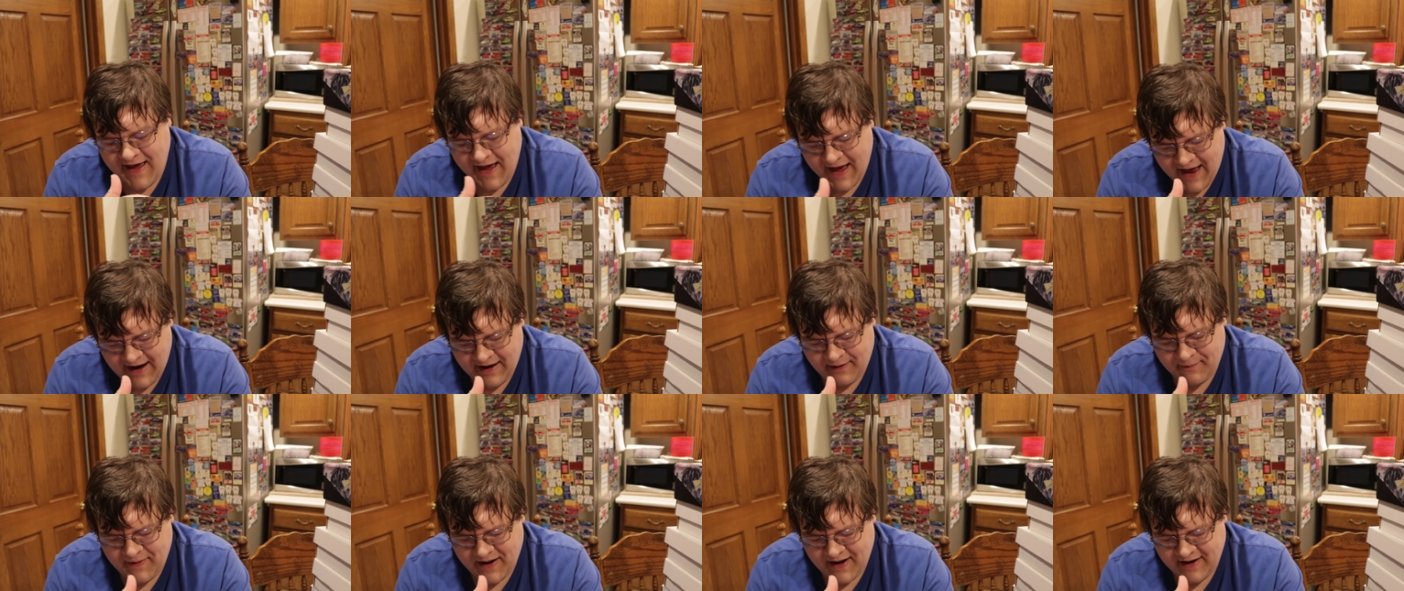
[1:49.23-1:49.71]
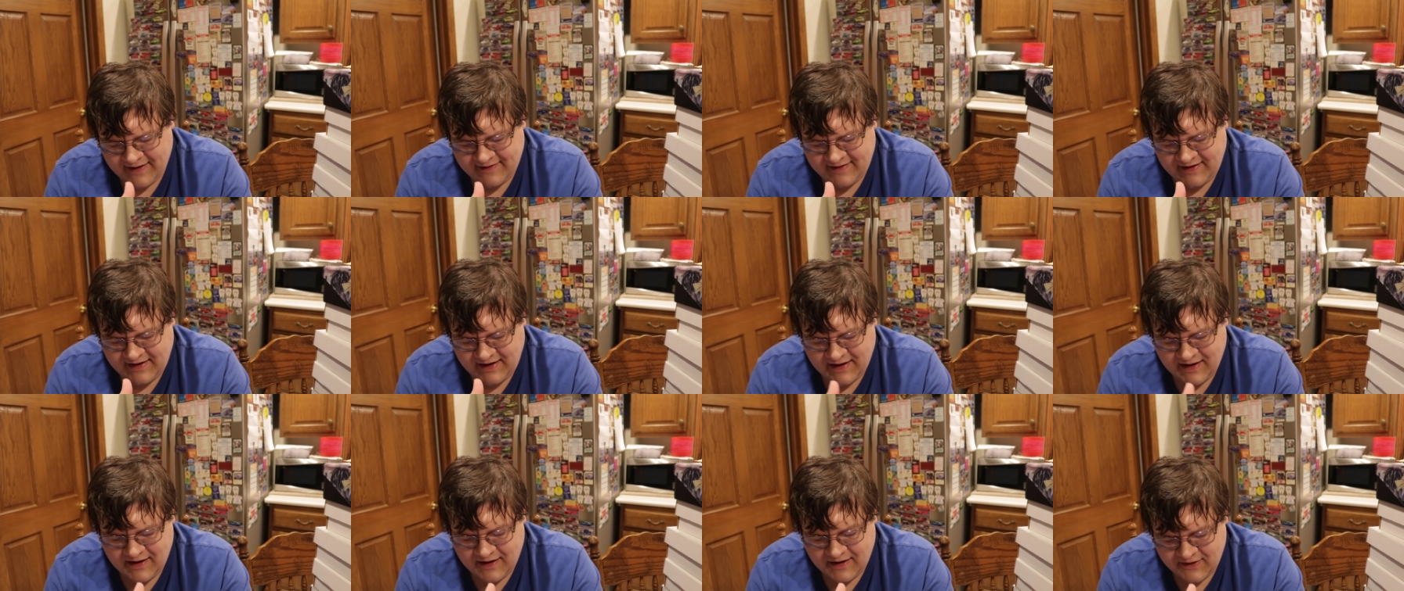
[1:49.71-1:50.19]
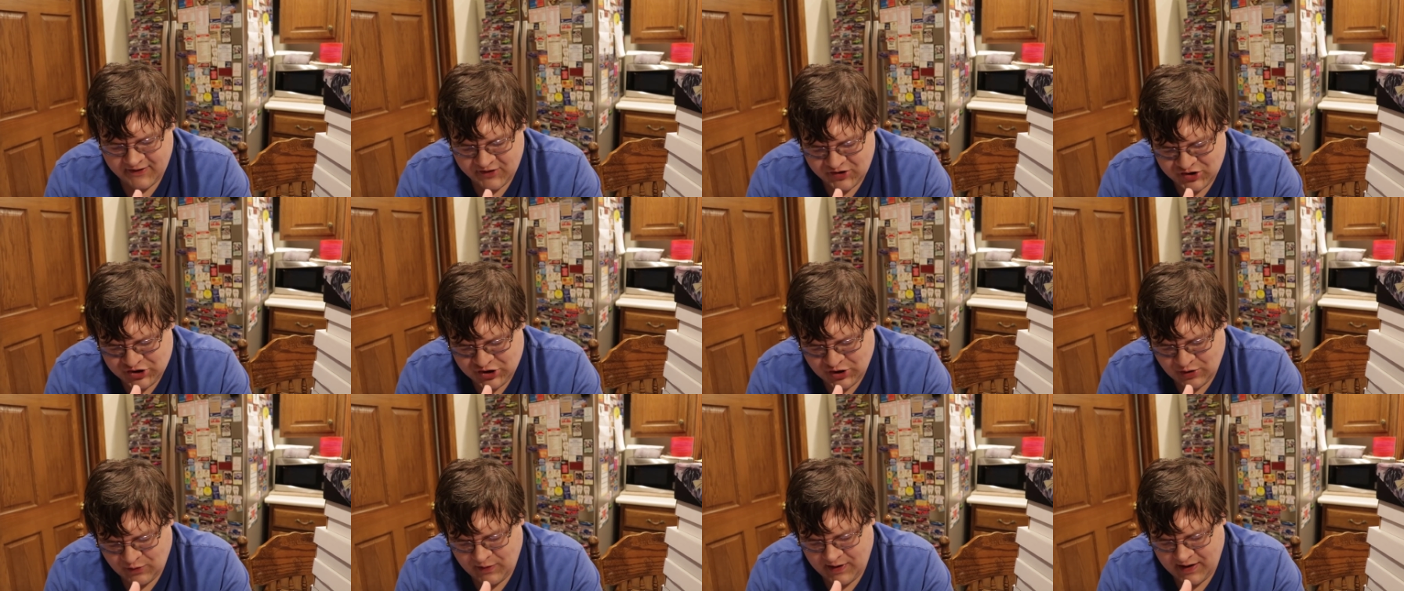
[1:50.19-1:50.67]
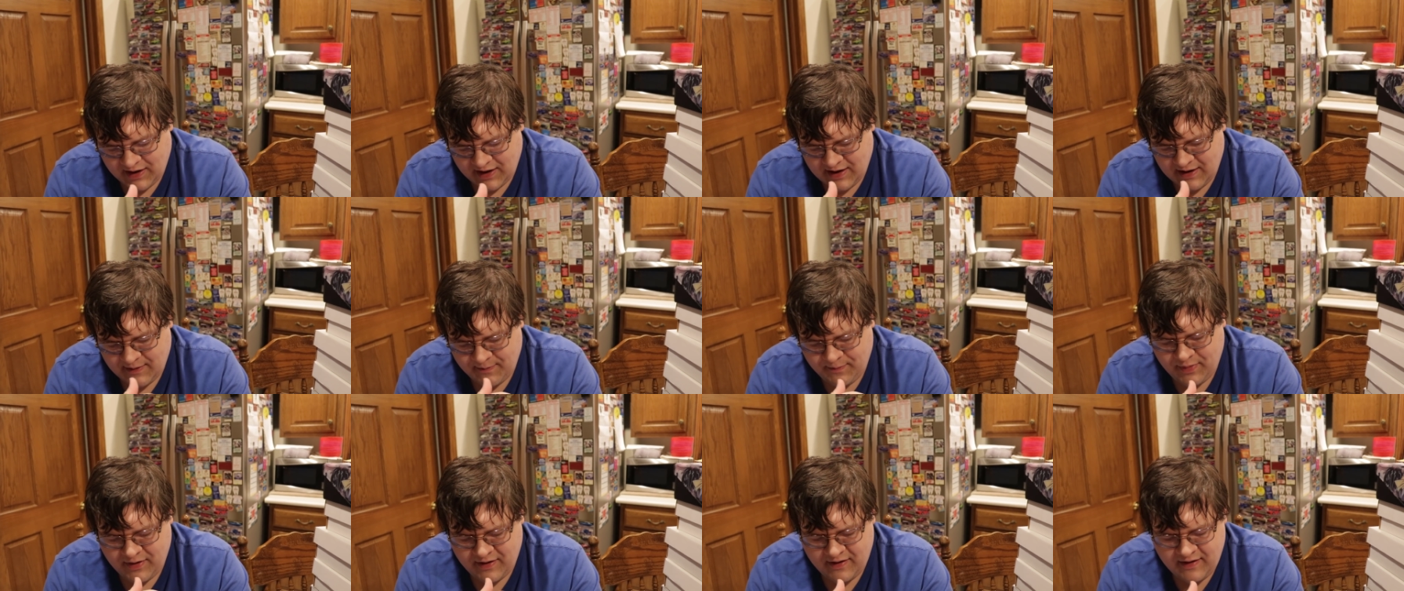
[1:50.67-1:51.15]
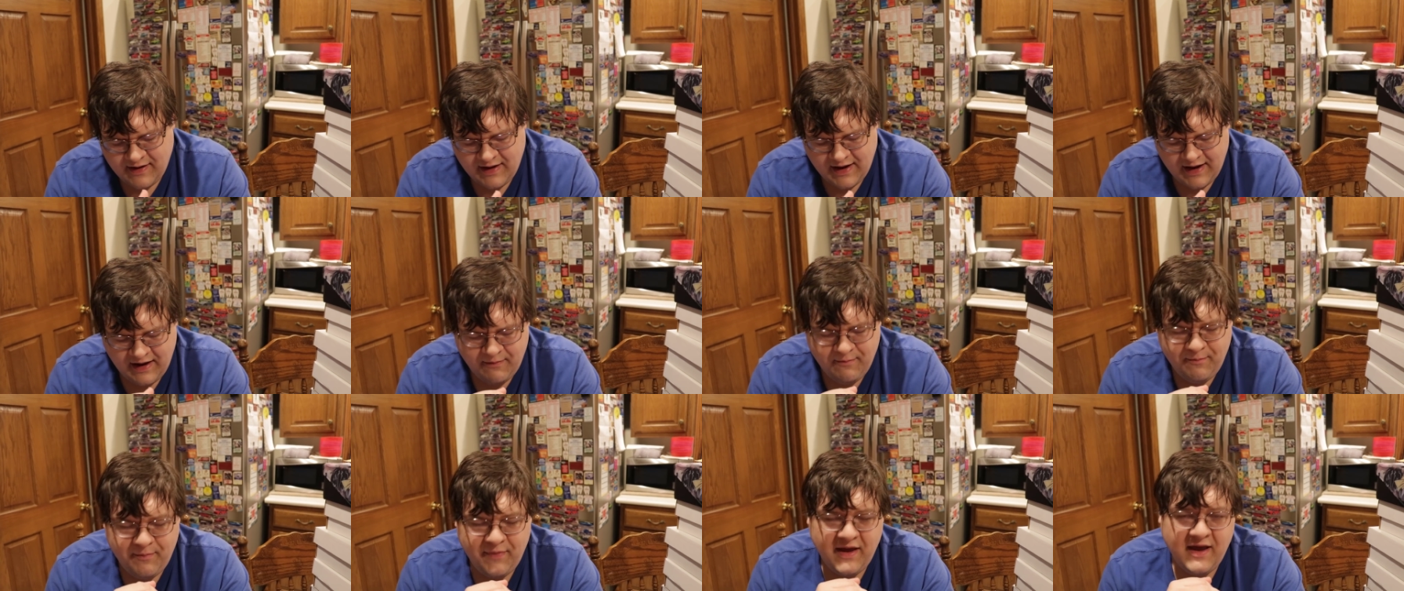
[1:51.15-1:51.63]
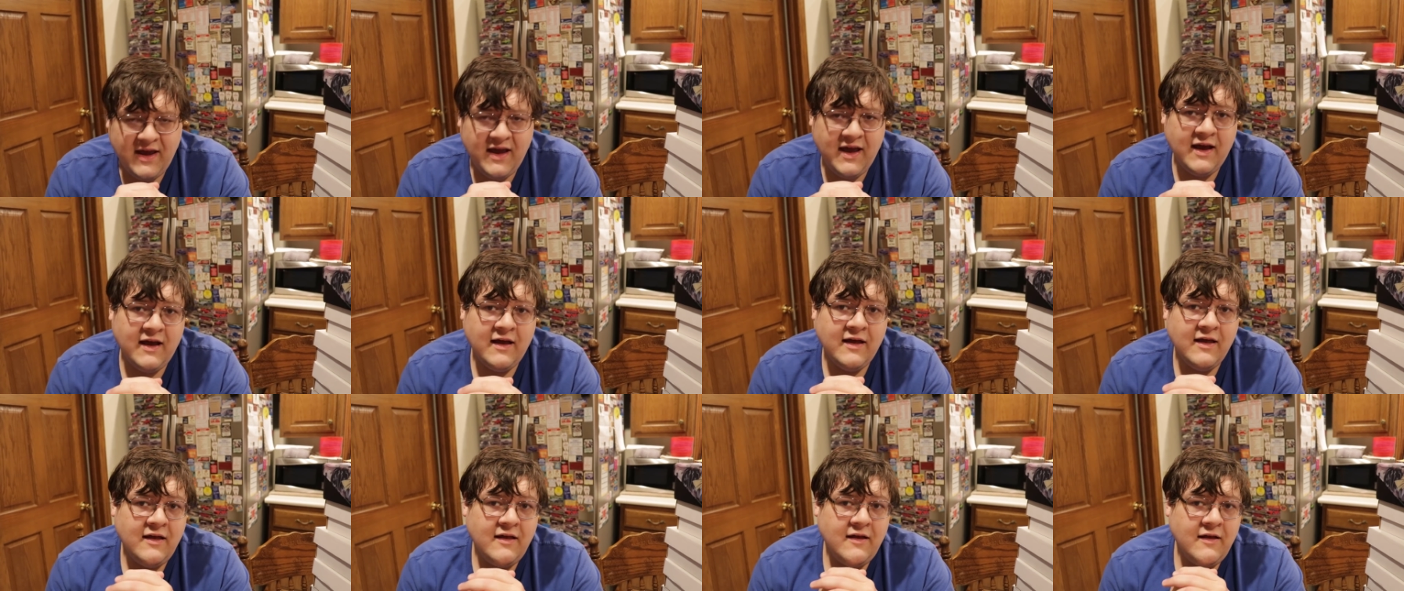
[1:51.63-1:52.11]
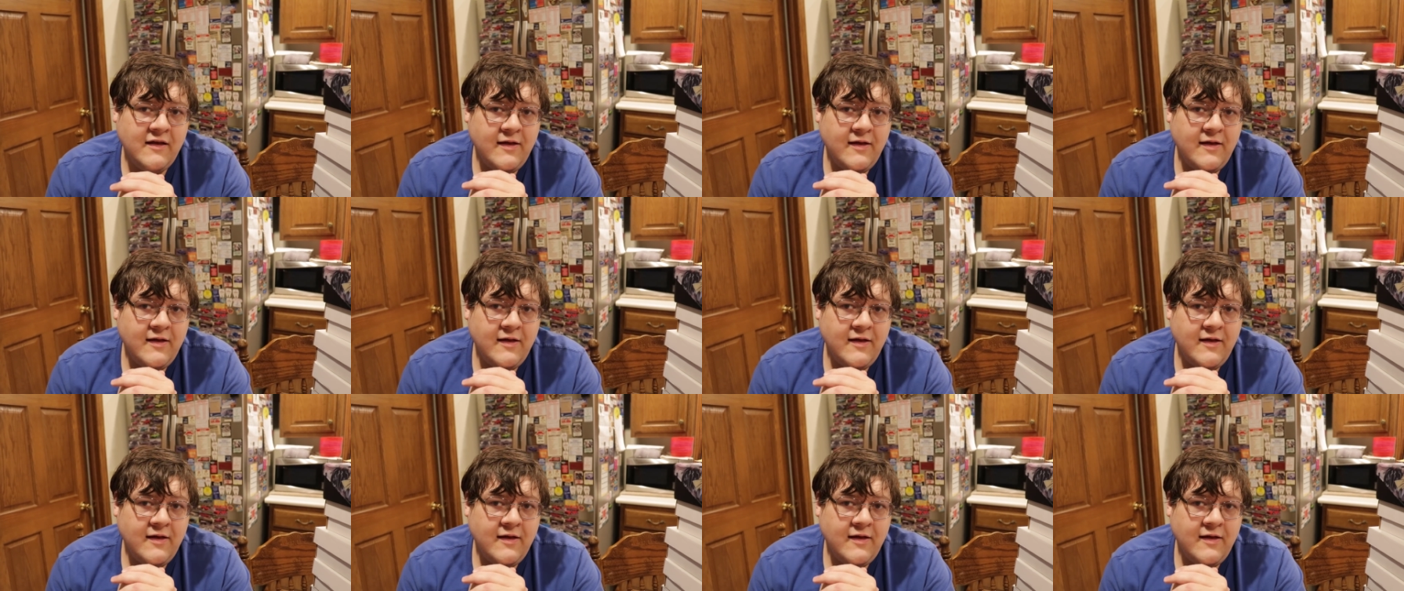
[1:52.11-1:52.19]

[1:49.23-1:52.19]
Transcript: Adamantia showing up and being